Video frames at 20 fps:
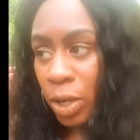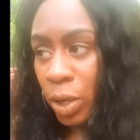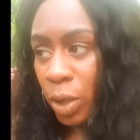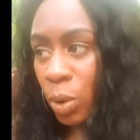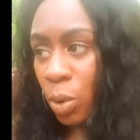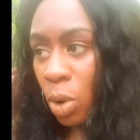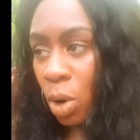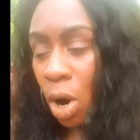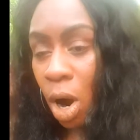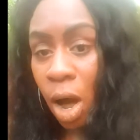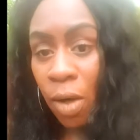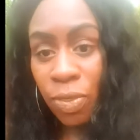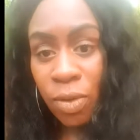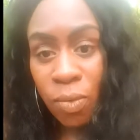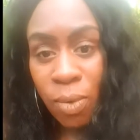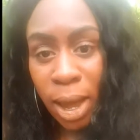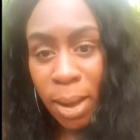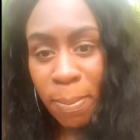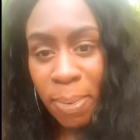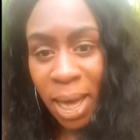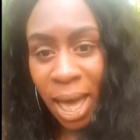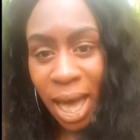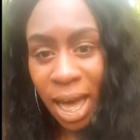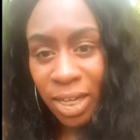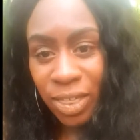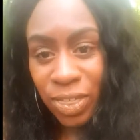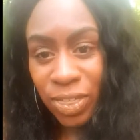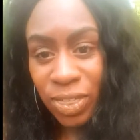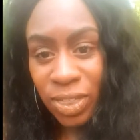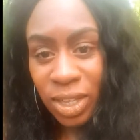You are on the right
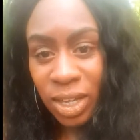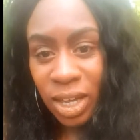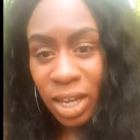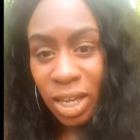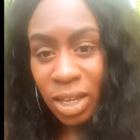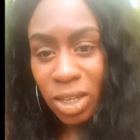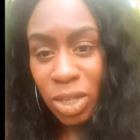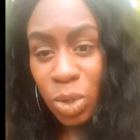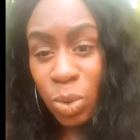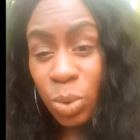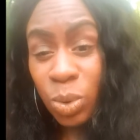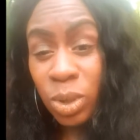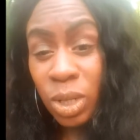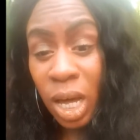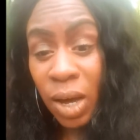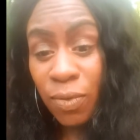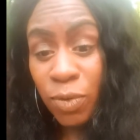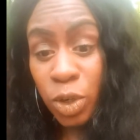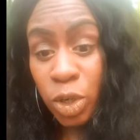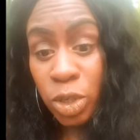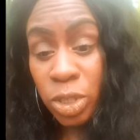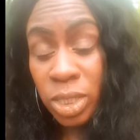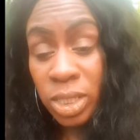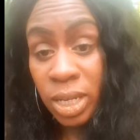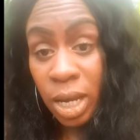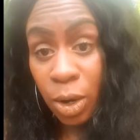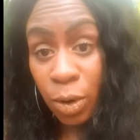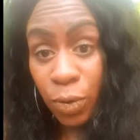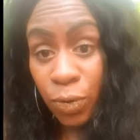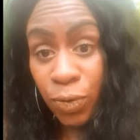path. You love
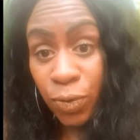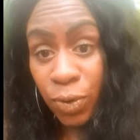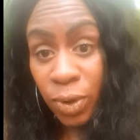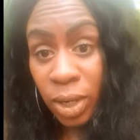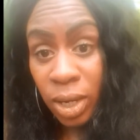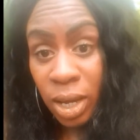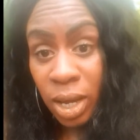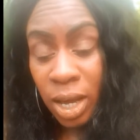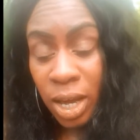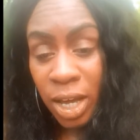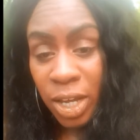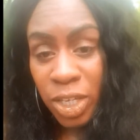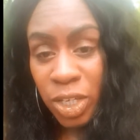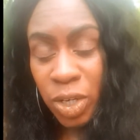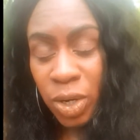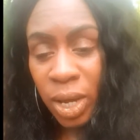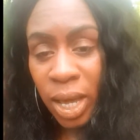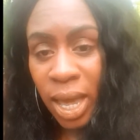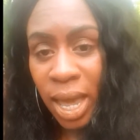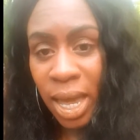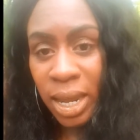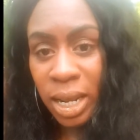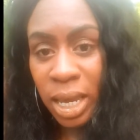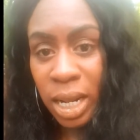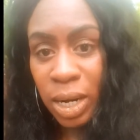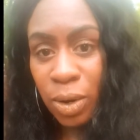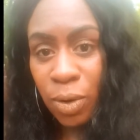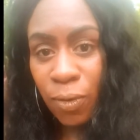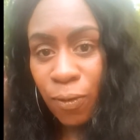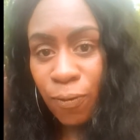yourself. You're
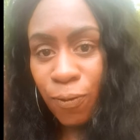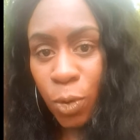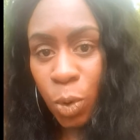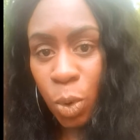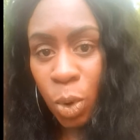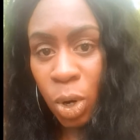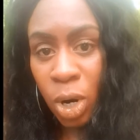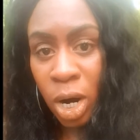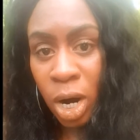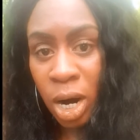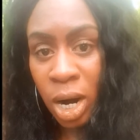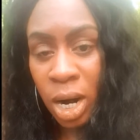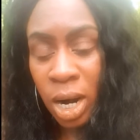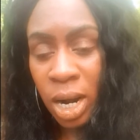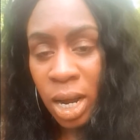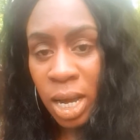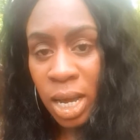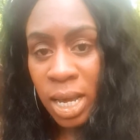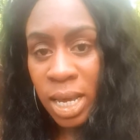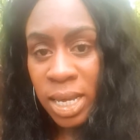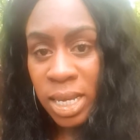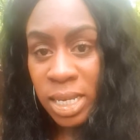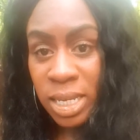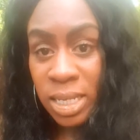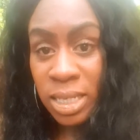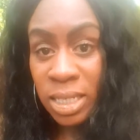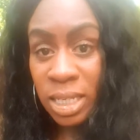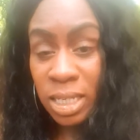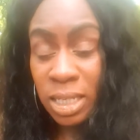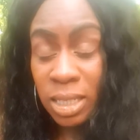headed for
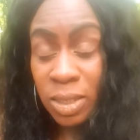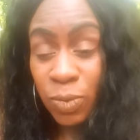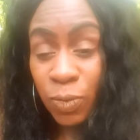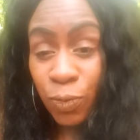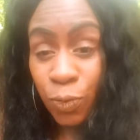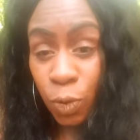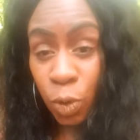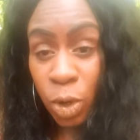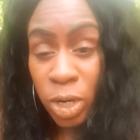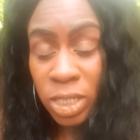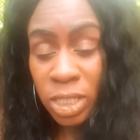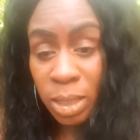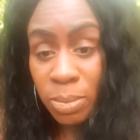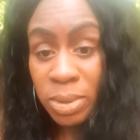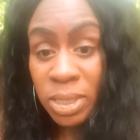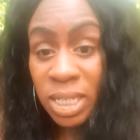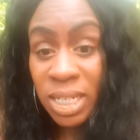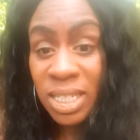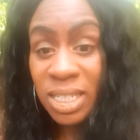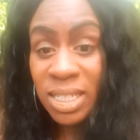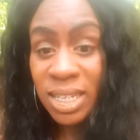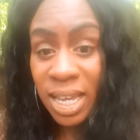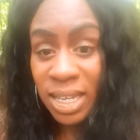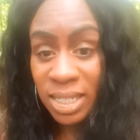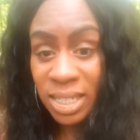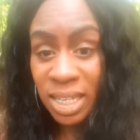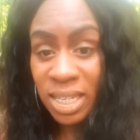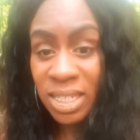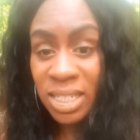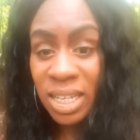some
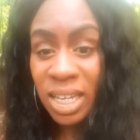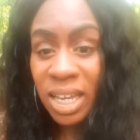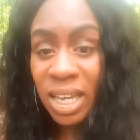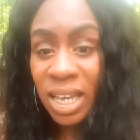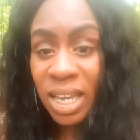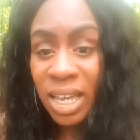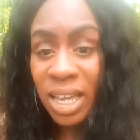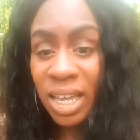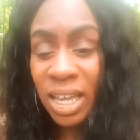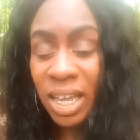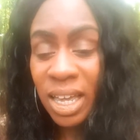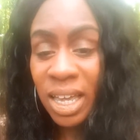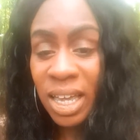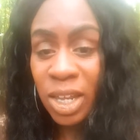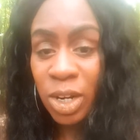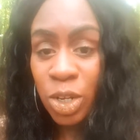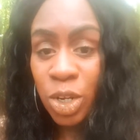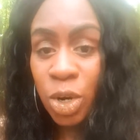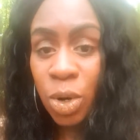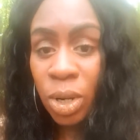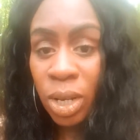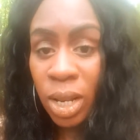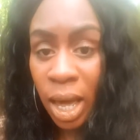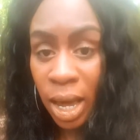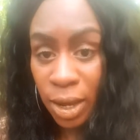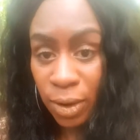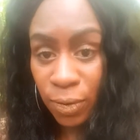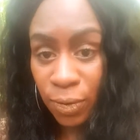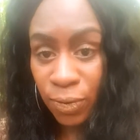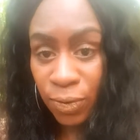successes in your
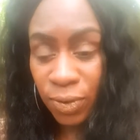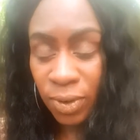life.